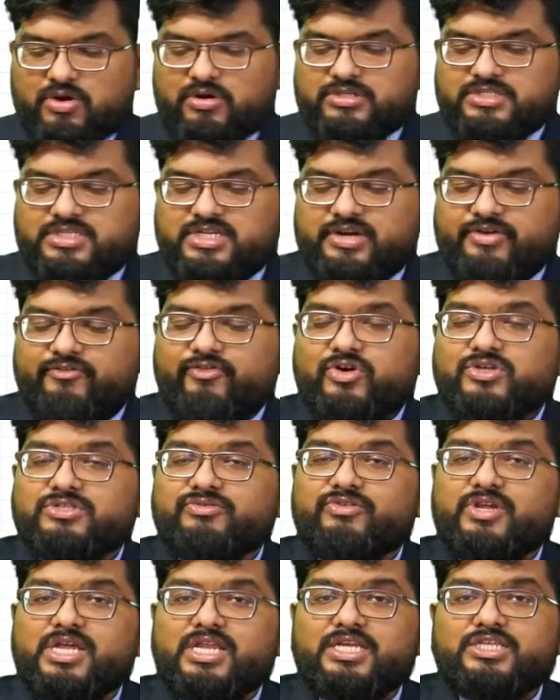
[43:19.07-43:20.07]
oxidative
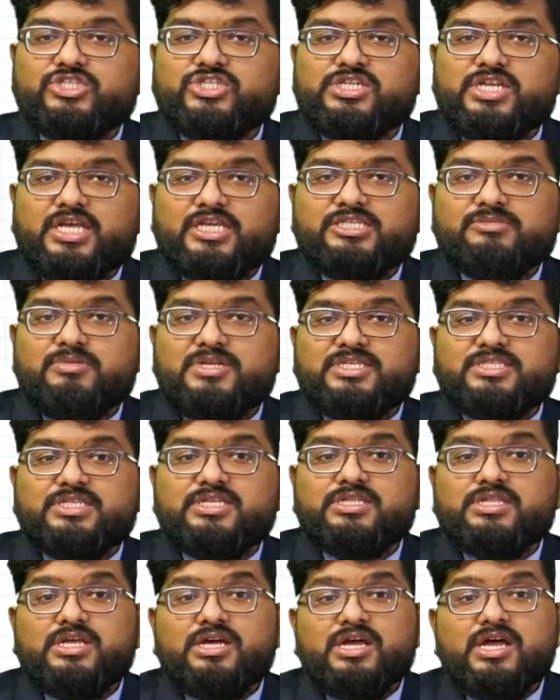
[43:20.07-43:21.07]
phosphorylation takes place
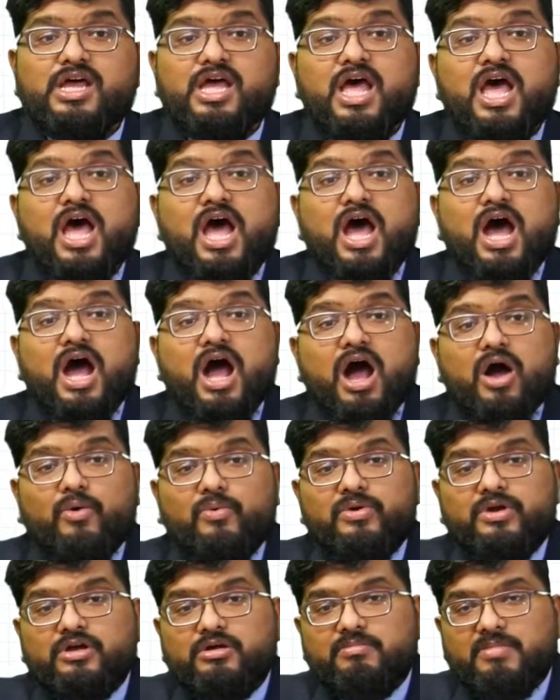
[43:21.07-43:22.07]
in the
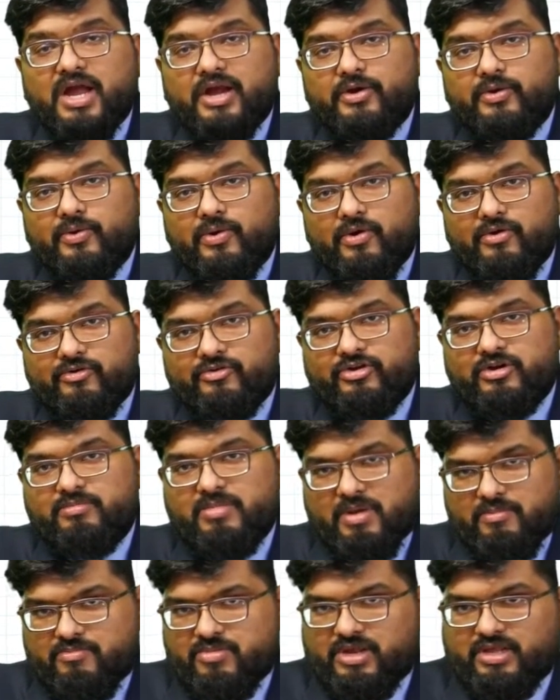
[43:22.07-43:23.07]
outer mitochondrial
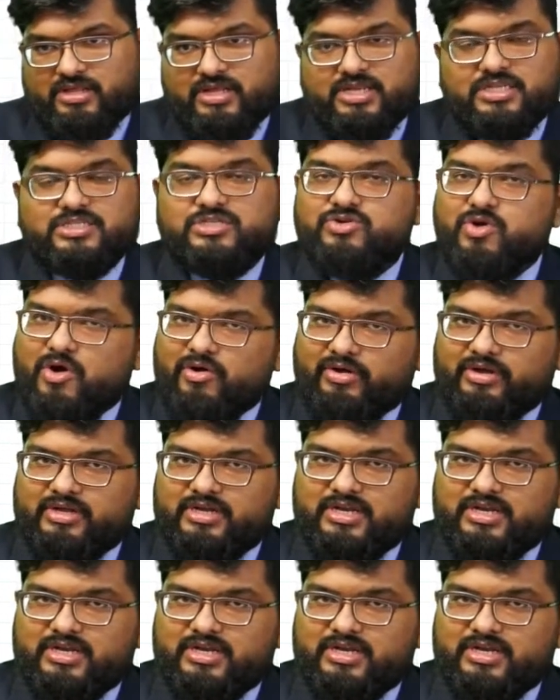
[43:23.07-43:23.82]
membrane. That is wrong.